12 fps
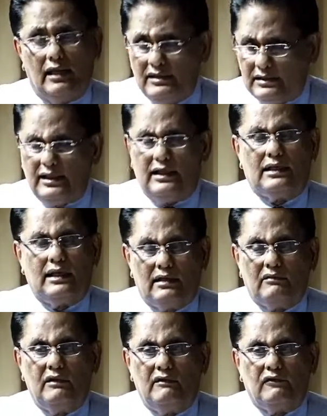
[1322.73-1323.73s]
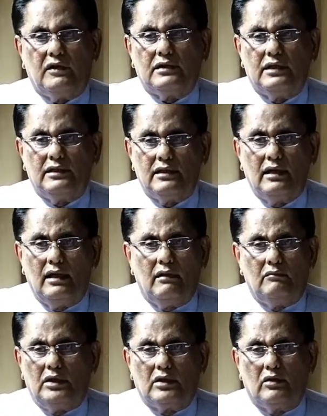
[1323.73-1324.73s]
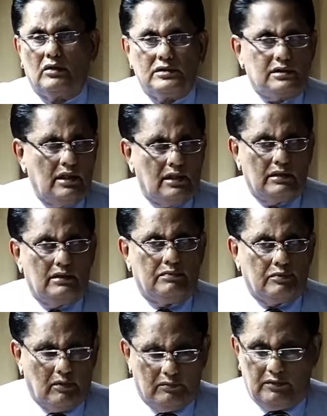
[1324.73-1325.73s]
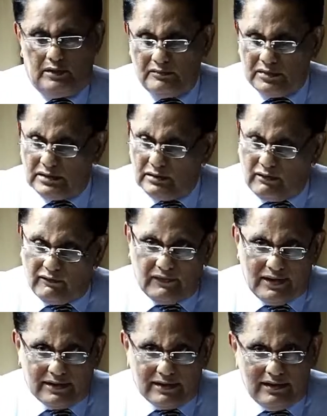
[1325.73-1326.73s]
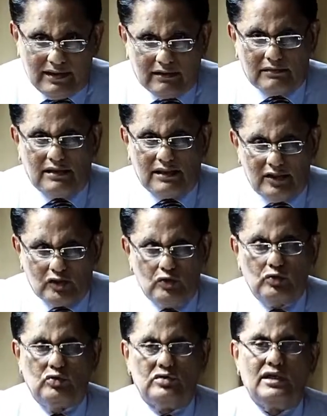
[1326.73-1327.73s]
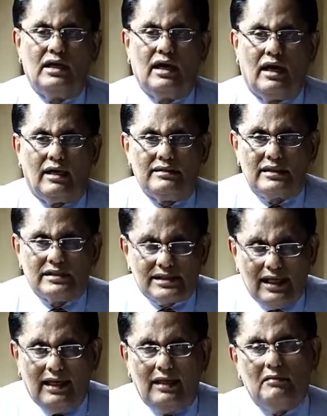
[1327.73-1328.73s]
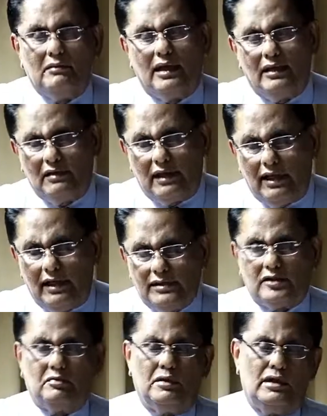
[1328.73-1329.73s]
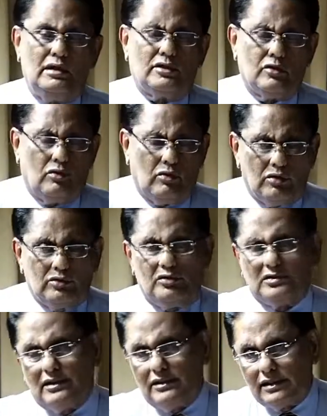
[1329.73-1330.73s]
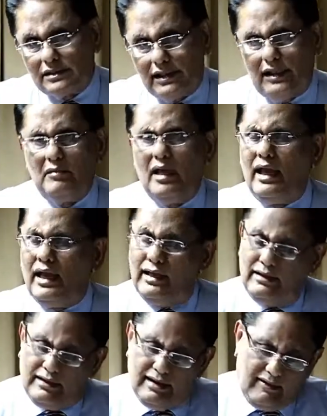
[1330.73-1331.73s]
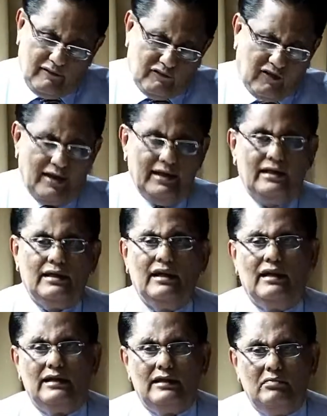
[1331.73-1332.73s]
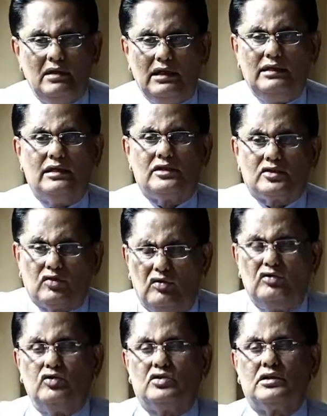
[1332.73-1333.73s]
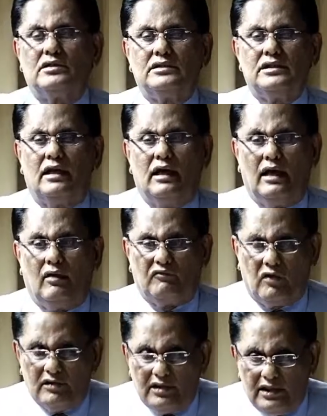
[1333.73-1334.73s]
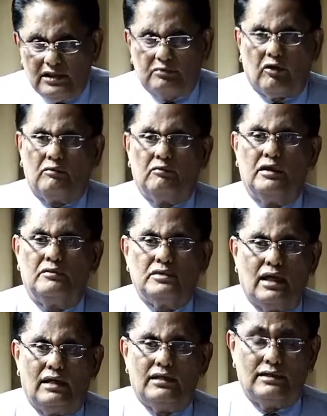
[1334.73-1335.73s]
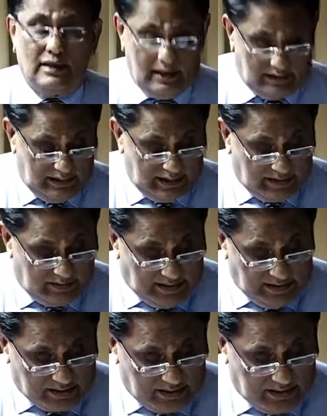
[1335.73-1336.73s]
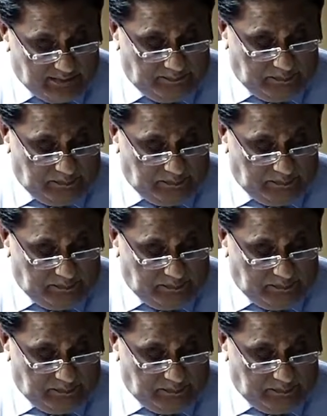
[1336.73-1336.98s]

I think it will fit in, because the problems of ethnic issues are the same, hate speech, all those are the same, and they find immediate solutions for these problems under the Ethnic Relations